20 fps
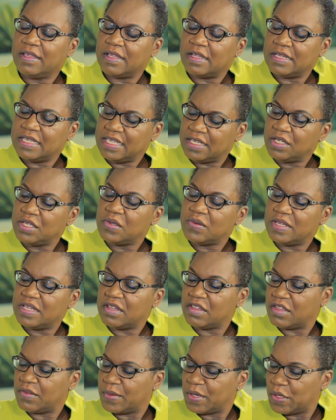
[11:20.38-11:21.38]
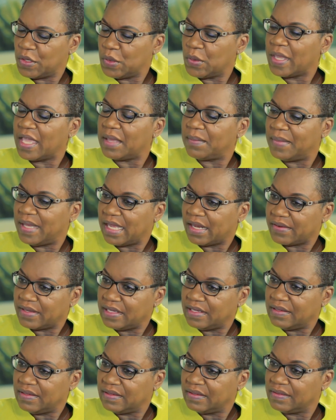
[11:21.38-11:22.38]
A legal union is where you get
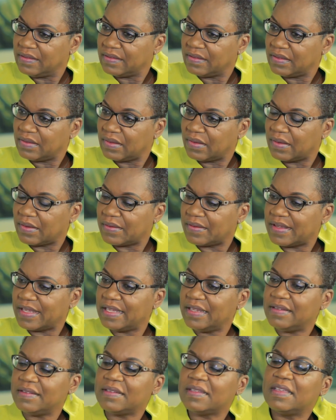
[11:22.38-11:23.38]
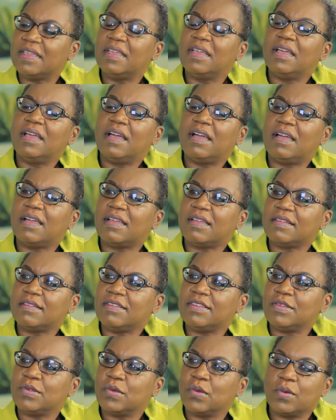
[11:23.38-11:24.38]
married, all right,
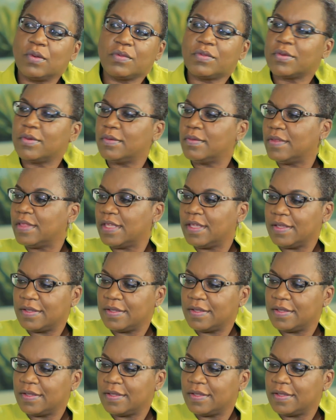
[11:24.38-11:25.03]
and you go through